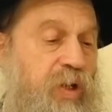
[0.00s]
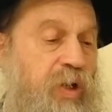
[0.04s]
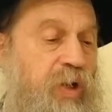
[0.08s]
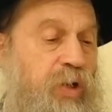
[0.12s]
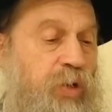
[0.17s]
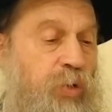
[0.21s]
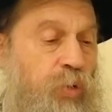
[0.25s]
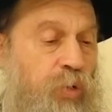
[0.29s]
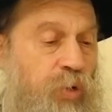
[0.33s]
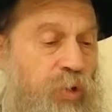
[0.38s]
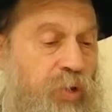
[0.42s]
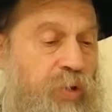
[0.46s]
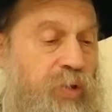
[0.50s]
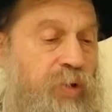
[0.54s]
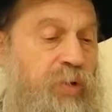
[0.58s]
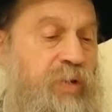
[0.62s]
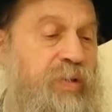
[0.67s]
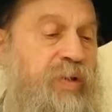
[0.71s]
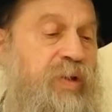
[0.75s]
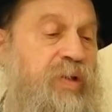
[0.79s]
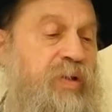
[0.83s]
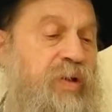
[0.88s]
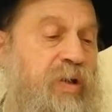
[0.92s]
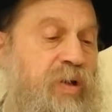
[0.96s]
in
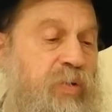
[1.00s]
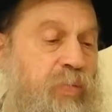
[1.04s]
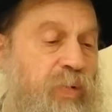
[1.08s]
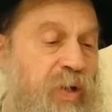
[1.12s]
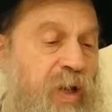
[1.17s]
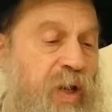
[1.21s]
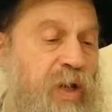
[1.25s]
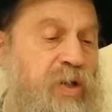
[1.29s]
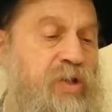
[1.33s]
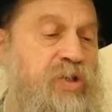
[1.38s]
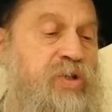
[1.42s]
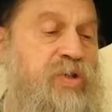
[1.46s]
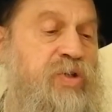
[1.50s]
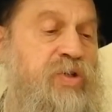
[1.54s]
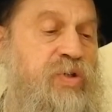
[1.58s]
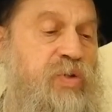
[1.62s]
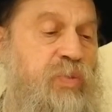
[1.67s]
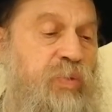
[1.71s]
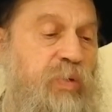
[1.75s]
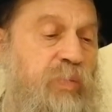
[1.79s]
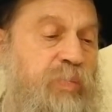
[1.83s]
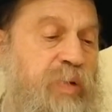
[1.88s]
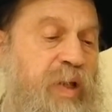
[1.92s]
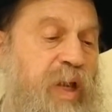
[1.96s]
order that the
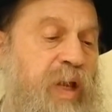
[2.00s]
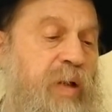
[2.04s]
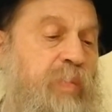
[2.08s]
creations will be